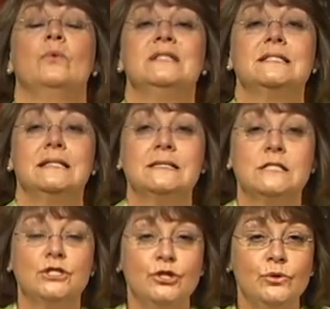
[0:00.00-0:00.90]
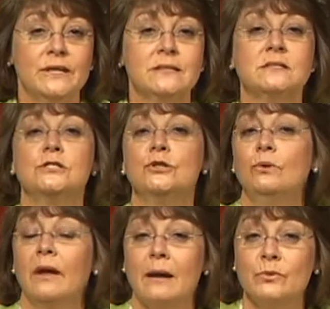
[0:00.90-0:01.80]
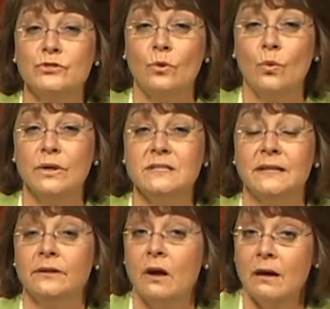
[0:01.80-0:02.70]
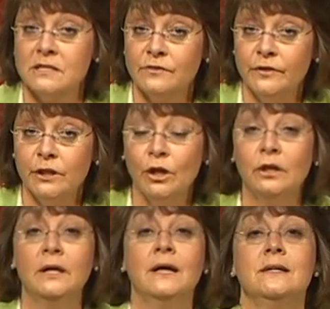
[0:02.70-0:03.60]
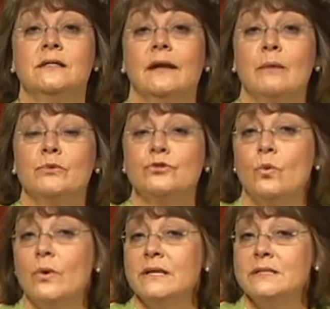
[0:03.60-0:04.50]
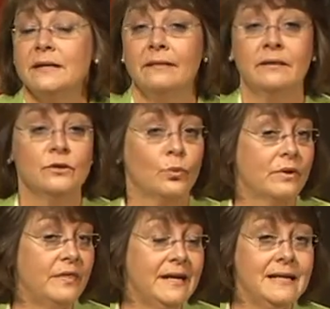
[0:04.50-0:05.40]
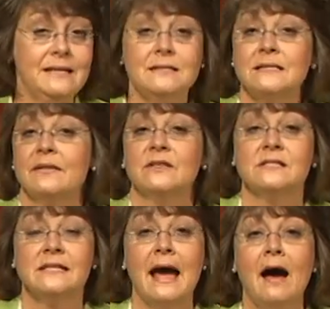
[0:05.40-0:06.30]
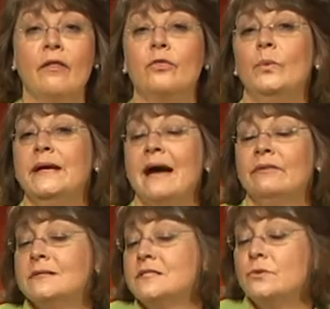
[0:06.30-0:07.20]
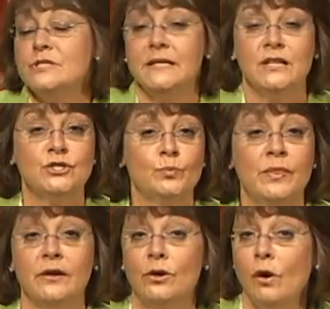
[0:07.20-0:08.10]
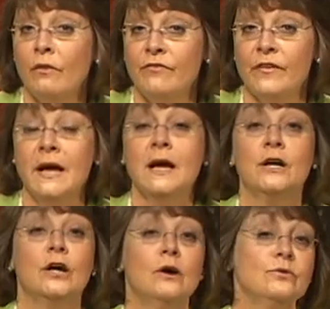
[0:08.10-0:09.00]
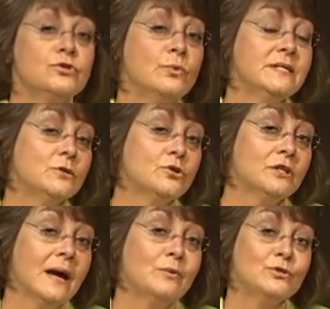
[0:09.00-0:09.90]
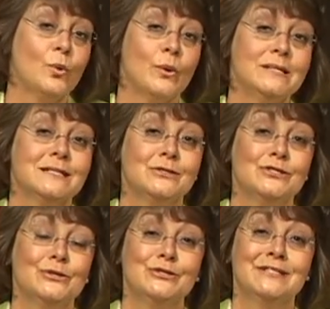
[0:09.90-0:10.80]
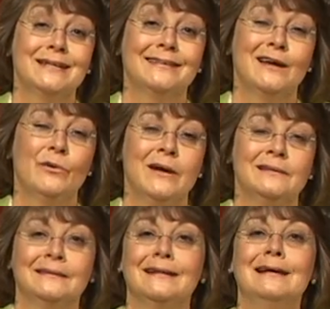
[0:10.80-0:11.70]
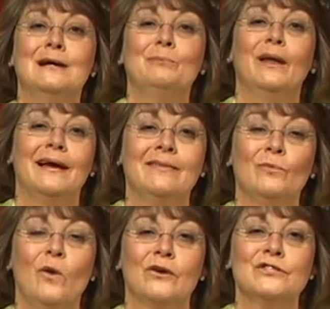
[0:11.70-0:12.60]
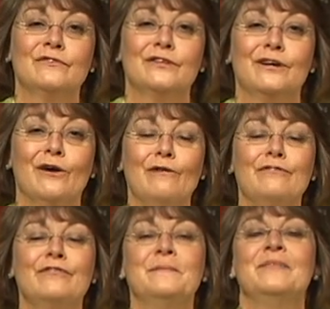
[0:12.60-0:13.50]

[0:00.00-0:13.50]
We send students to laboratories in Knoxville, to laboratories in the Northeast, in the South. We have an association with the Gulf Coast Research Laboratory, so students get to go out and play in the waters of the Gulf.